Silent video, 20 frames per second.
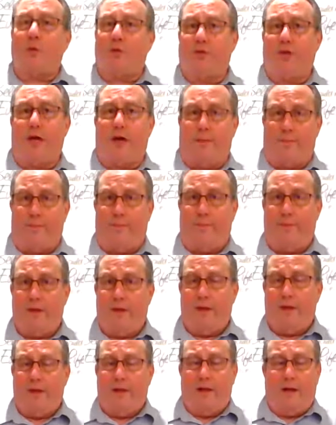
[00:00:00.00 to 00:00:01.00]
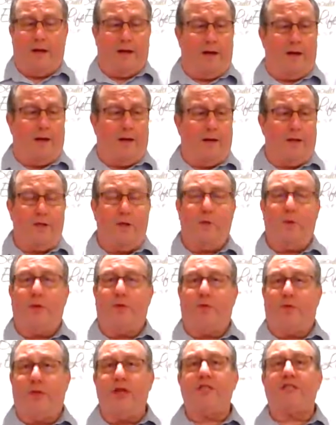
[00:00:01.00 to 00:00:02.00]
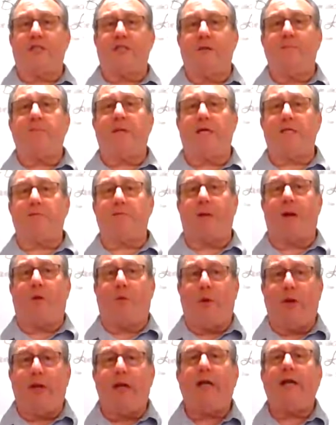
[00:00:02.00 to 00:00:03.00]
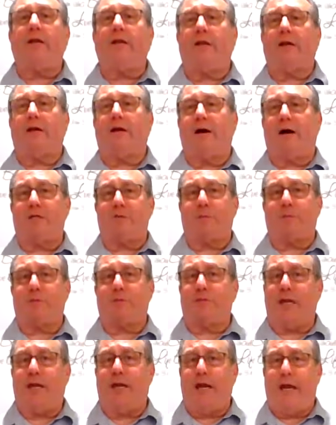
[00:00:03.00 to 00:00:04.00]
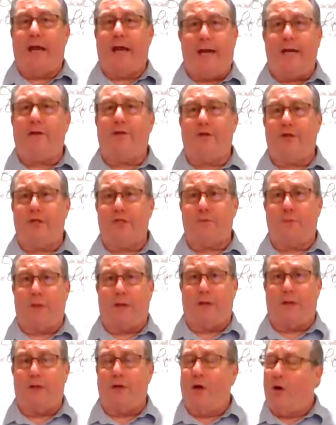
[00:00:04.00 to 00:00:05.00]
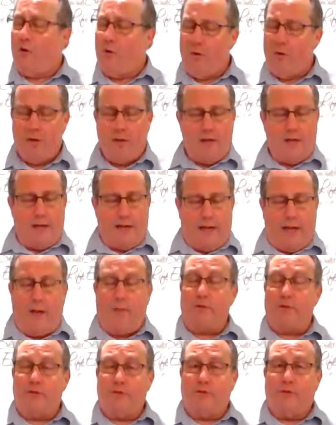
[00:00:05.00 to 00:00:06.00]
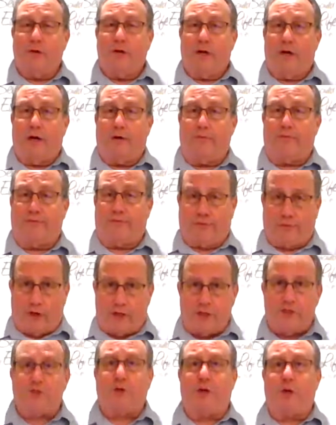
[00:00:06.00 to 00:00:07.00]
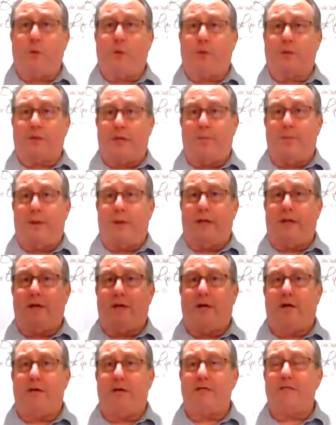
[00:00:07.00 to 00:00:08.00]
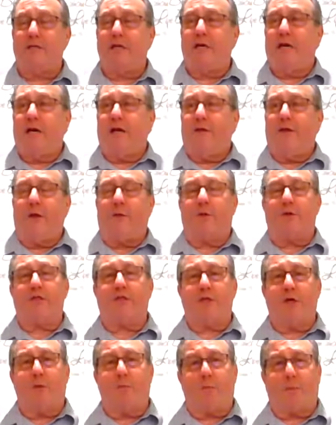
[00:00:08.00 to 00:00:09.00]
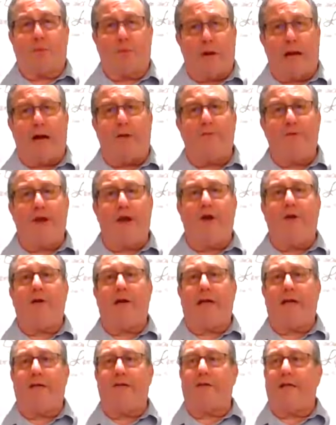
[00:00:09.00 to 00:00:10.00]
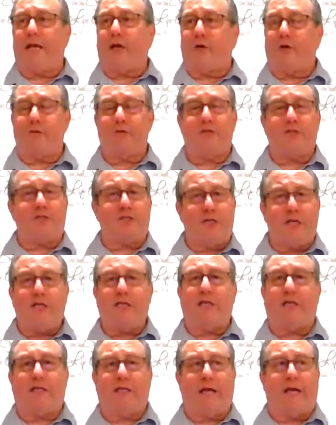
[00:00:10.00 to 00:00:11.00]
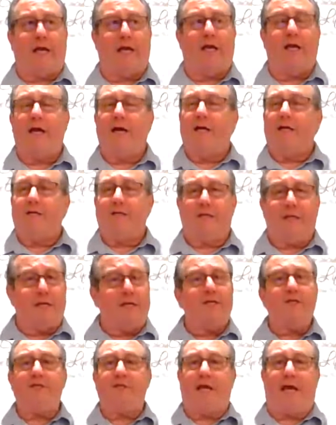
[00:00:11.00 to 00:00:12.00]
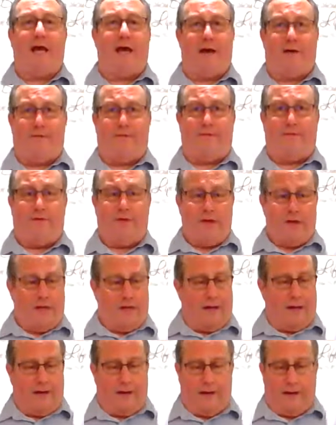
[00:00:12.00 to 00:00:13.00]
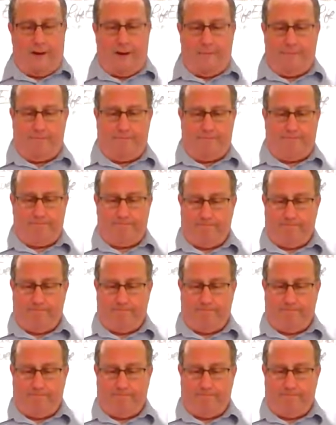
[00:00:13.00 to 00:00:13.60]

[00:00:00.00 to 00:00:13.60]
with them. Uh, you would think sometimes by reading the gospel that he hated these men. No, he was uh, frustrated with them because they were so proud and arrogant they couldn't see that they didn't have um,